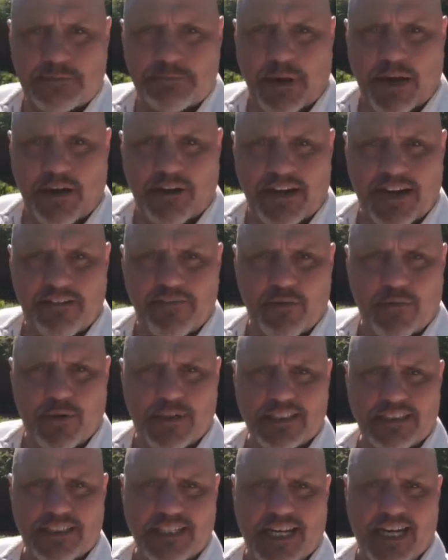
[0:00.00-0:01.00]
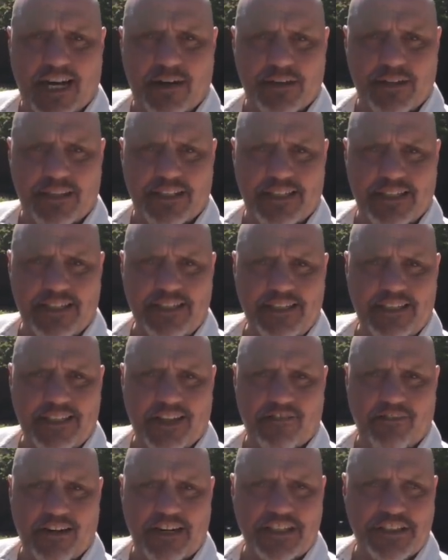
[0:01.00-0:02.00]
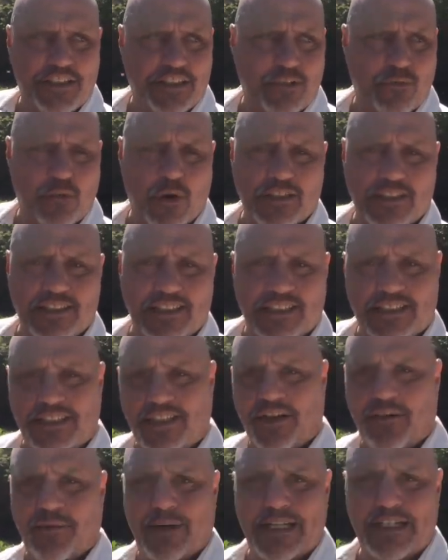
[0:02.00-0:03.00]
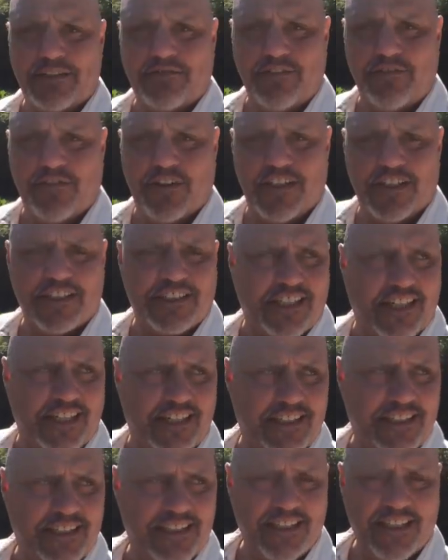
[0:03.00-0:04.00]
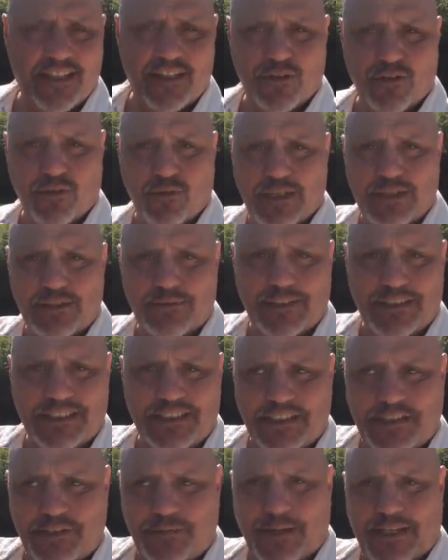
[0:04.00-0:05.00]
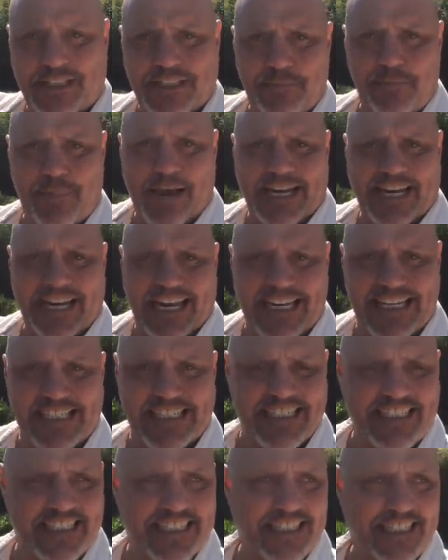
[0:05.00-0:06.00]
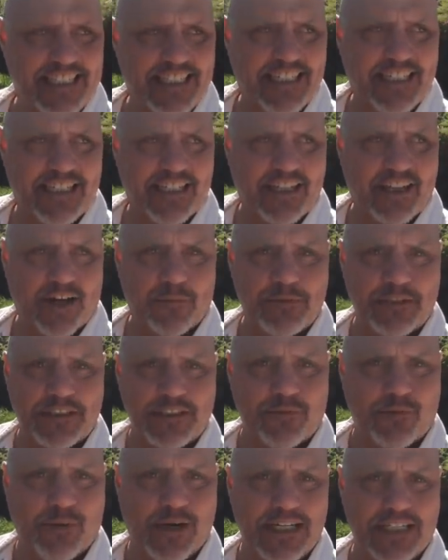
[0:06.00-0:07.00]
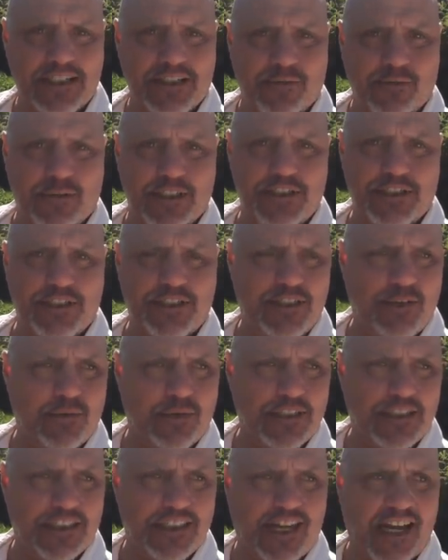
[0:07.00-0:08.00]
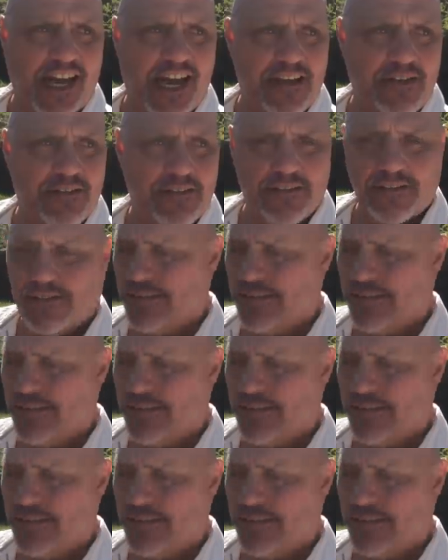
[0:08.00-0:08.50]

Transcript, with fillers: This boat never wants to go in the direction you want it to when it's reversing, always wants to swing the back end the opposite way to which you want to go.